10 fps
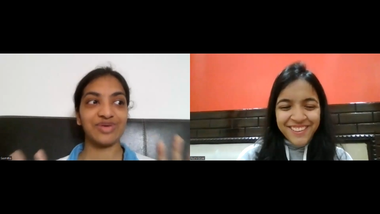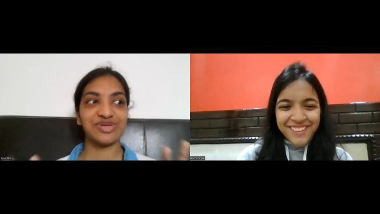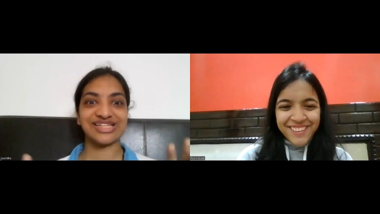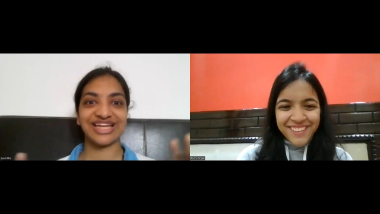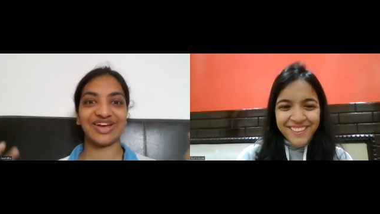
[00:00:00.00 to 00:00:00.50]

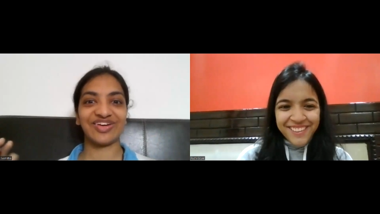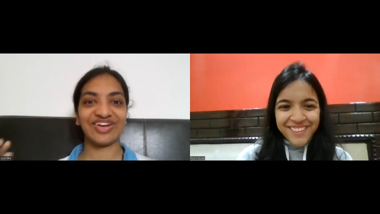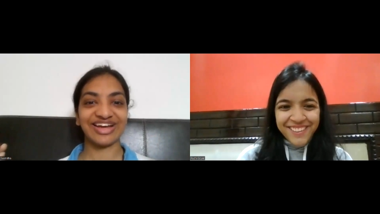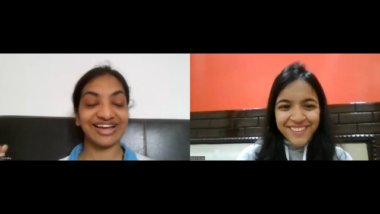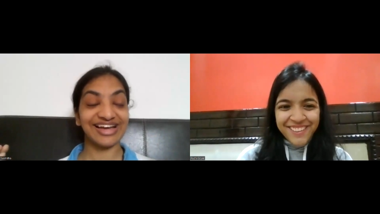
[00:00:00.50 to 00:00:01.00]
Speaker 1: was like,
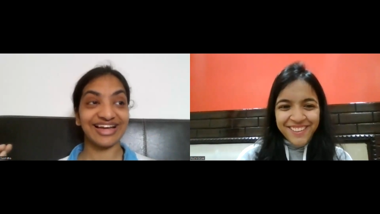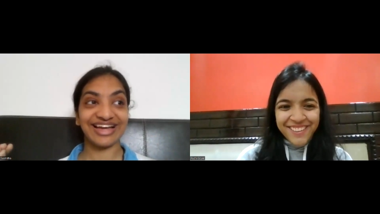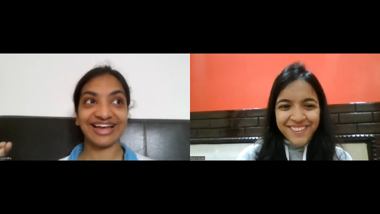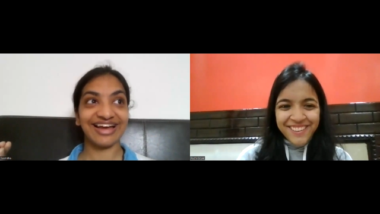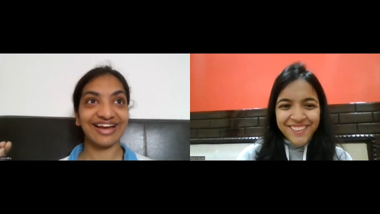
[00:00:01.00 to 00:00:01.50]

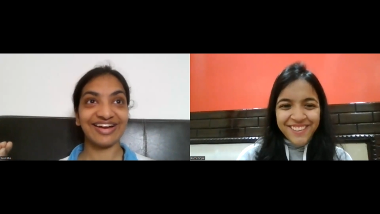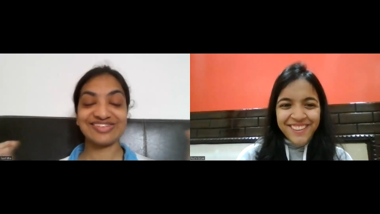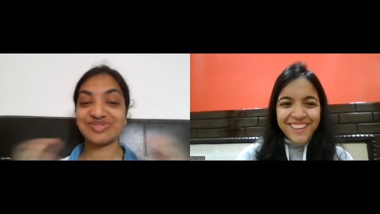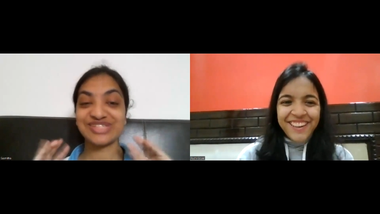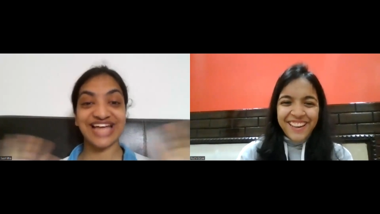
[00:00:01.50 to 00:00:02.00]
it
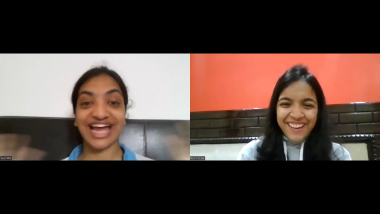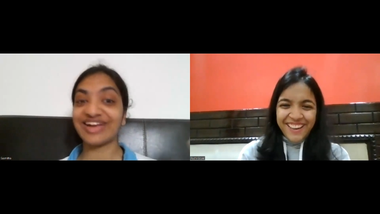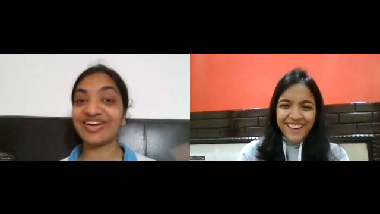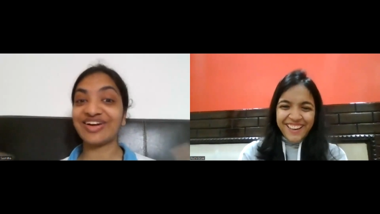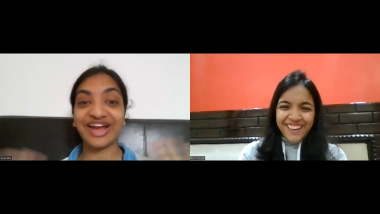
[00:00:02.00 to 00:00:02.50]
was I,
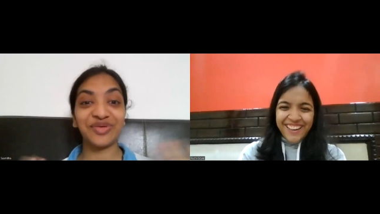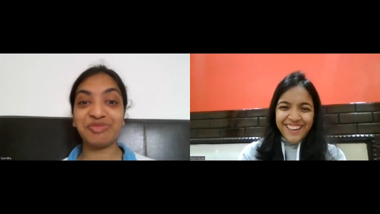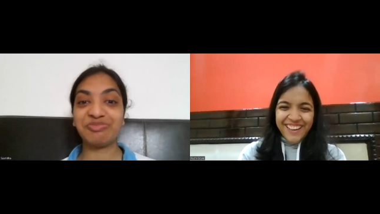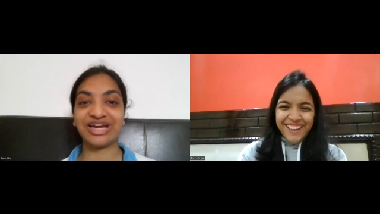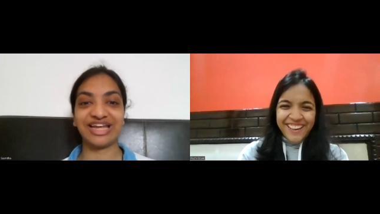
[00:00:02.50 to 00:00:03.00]
I couldn't
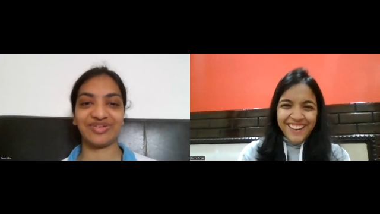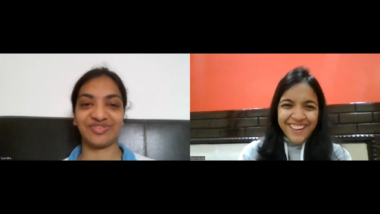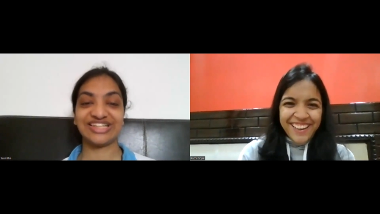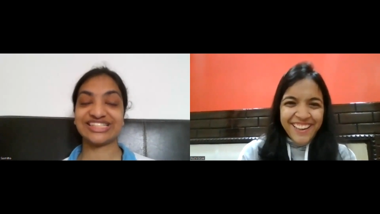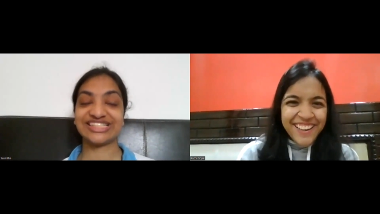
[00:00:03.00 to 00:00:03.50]
believe
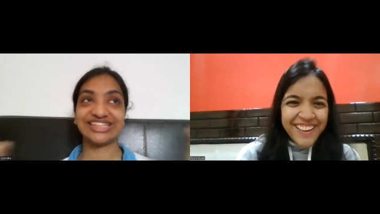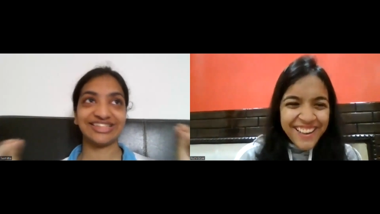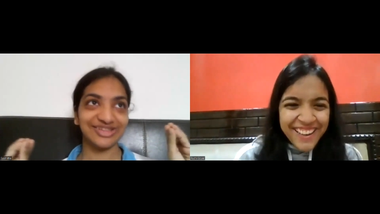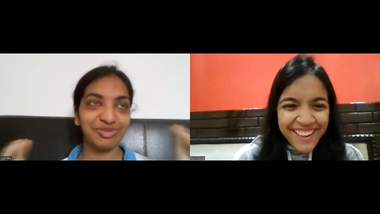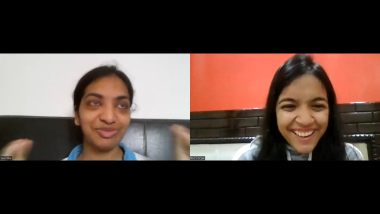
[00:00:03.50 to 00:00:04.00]
it
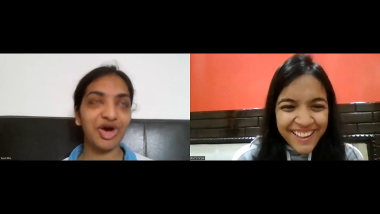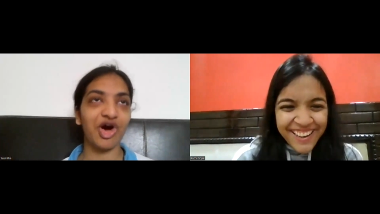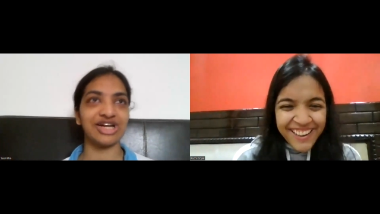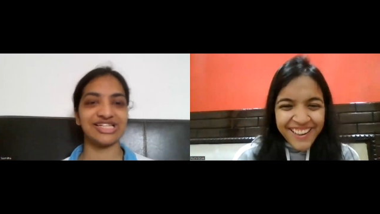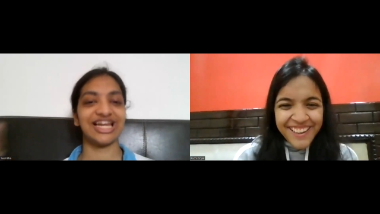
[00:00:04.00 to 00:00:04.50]
to
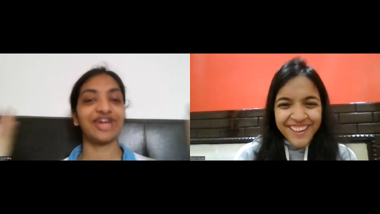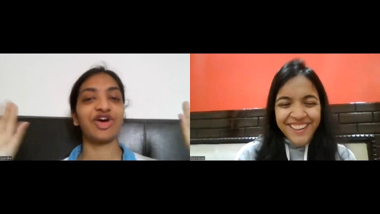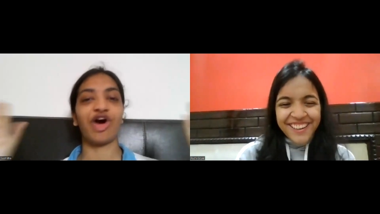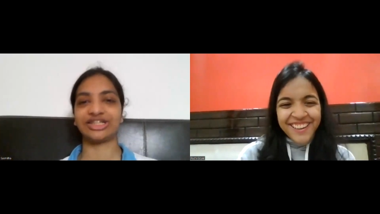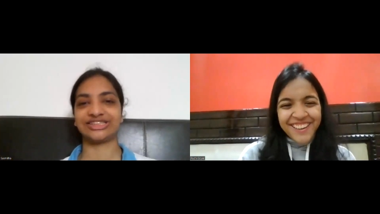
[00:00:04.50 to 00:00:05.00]
be honest,
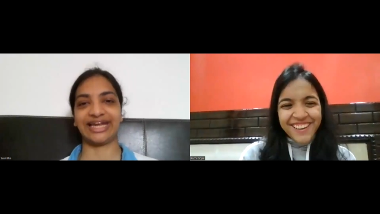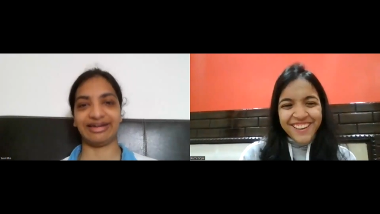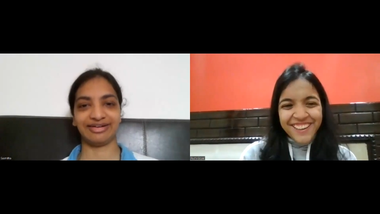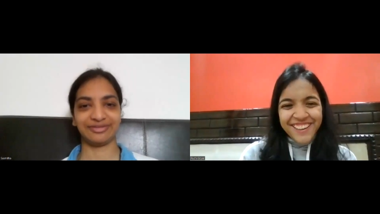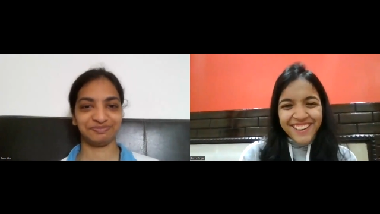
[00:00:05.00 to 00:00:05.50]
like
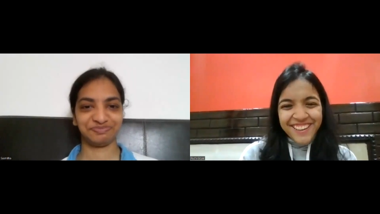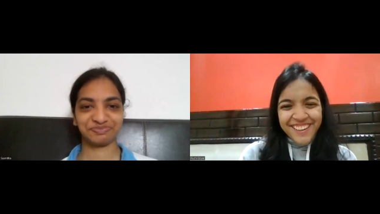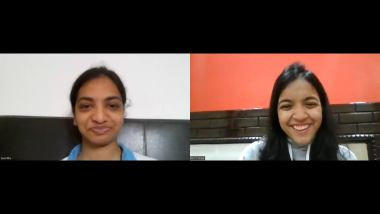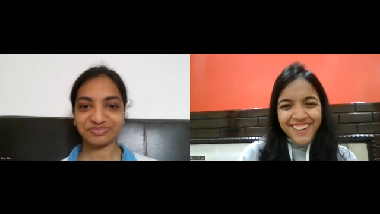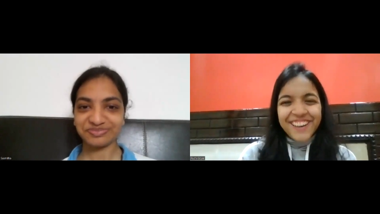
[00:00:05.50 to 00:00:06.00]
godsend.
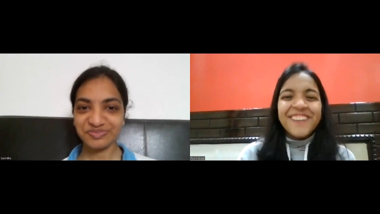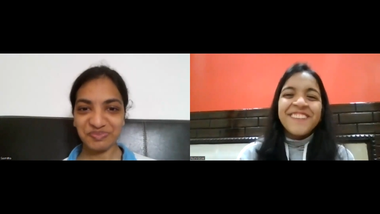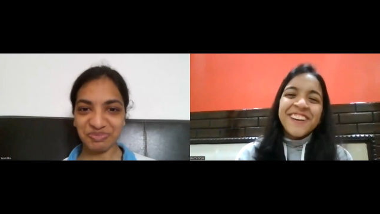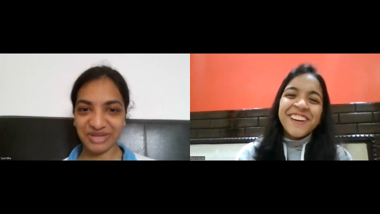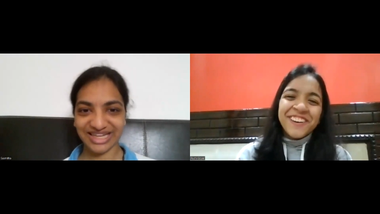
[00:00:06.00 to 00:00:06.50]
Speaker 2: Oh
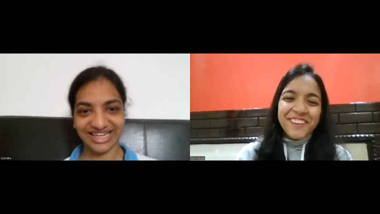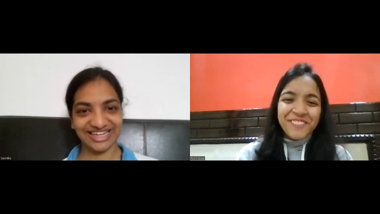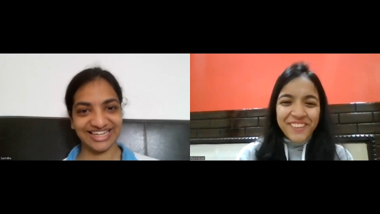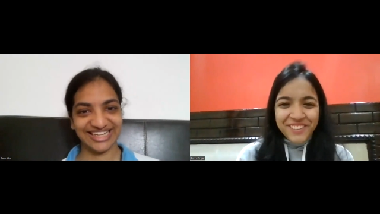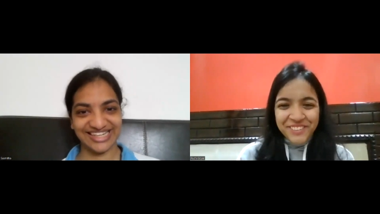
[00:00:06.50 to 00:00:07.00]
my
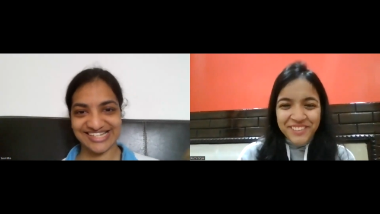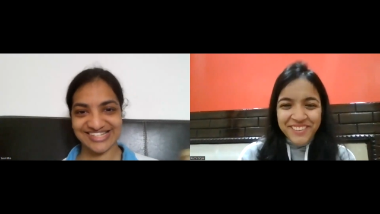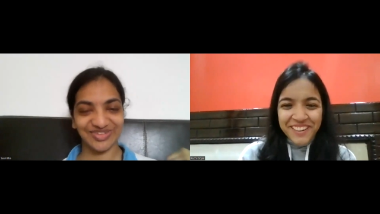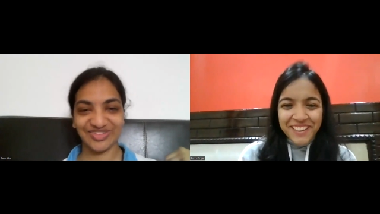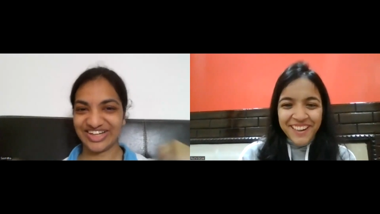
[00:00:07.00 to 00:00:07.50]
god, please
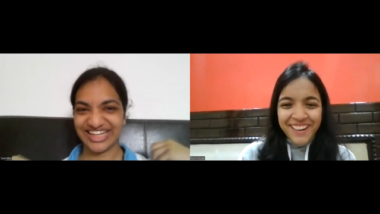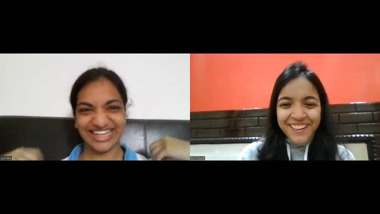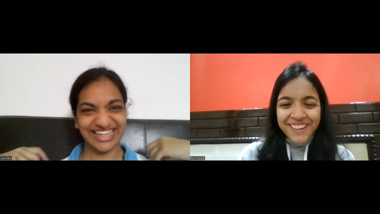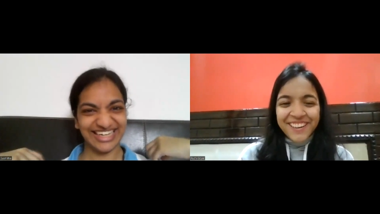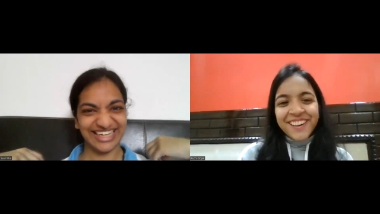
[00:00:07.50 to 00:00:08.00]
don't say
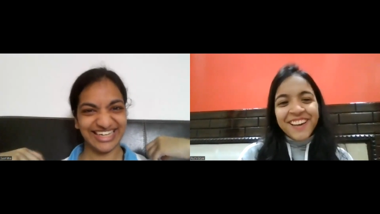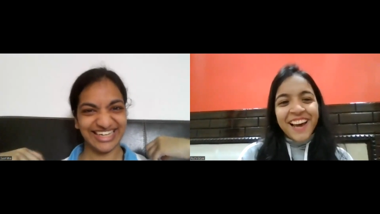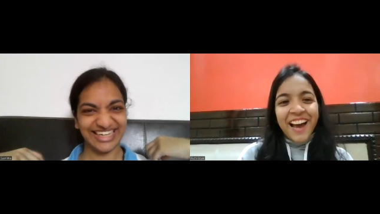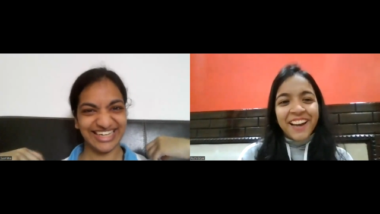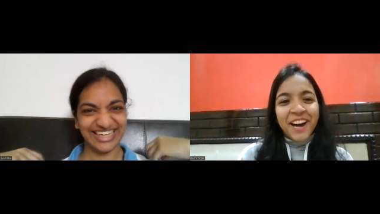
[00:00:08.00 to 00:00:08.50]
that.
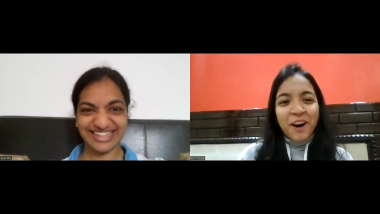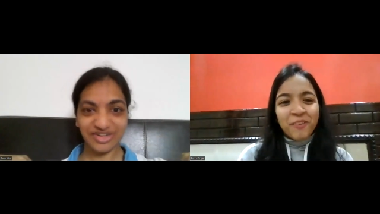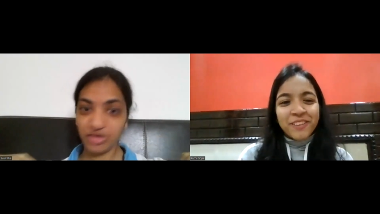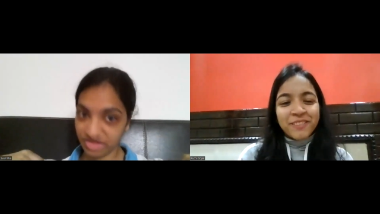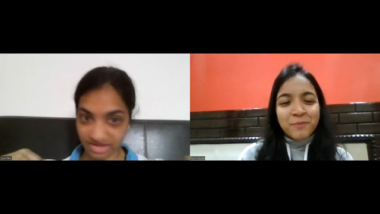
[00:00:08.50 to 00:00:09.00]
And
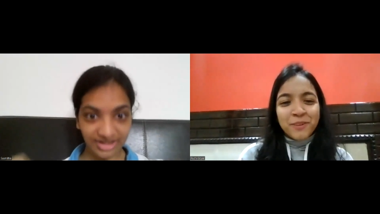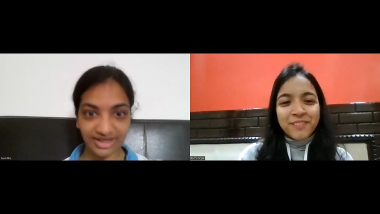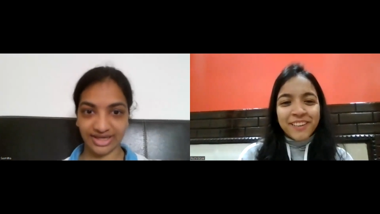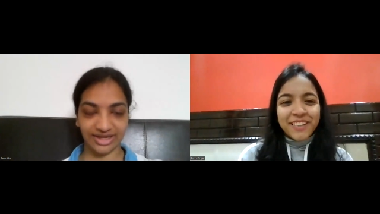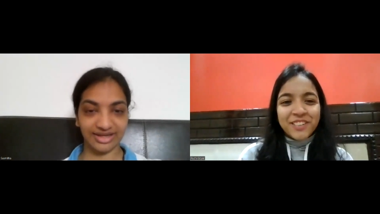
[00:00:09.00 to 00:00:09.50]
how was no, the
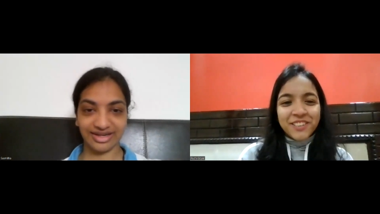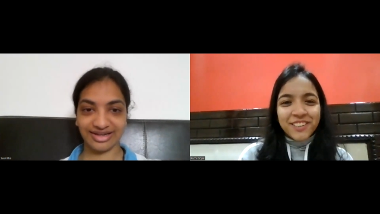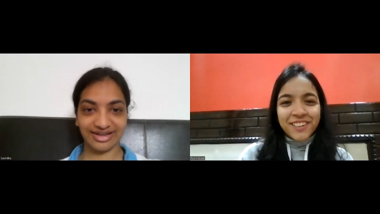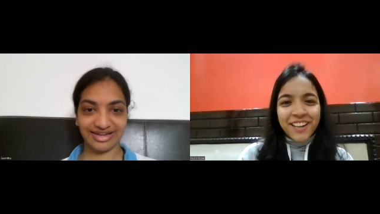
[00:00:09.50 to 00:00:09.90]
really?